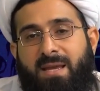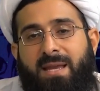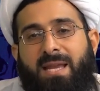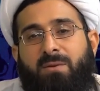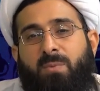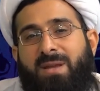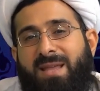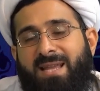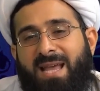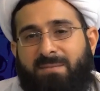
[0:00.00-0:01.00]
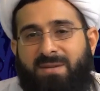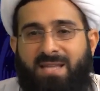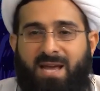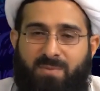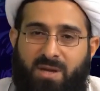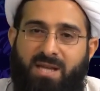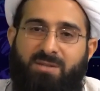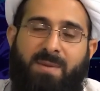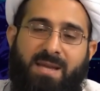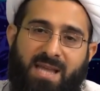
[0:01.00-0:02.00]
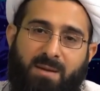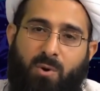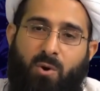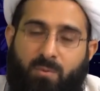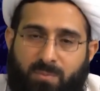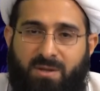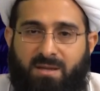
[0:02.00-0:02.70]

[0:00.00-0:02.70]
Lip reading: It was that every time your husband came home,